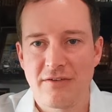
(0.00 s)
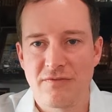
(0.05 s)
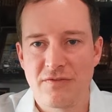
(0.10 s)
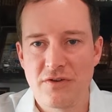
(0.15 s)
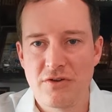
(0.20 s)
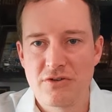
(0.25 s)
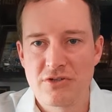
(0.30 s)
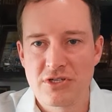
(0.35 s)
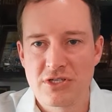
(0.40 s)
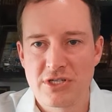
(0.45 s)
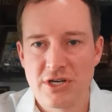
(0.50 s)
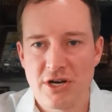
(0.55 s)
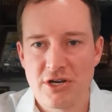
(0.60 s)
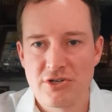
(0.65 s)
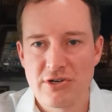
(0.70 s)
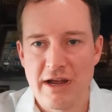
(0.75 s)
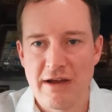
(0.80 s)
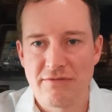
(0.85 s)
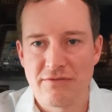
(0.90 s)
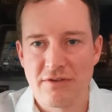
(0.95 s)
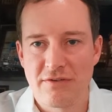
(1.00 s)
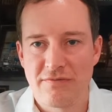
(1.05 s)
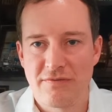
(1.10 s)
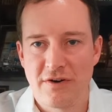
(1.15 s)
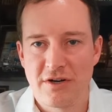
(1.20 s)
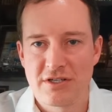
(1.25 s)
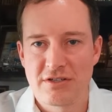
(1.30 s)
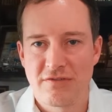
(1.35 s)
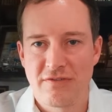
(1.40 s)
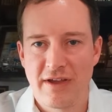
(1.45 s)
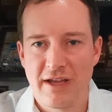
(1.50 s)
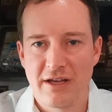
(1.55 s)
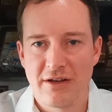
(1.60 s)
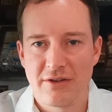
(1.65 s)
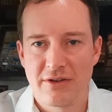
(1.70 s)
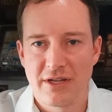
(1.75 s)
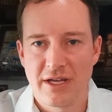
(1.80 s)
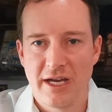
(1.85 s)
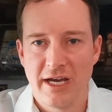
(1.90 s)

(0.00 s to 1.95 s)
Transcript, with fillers: fusion surgery after the first failed?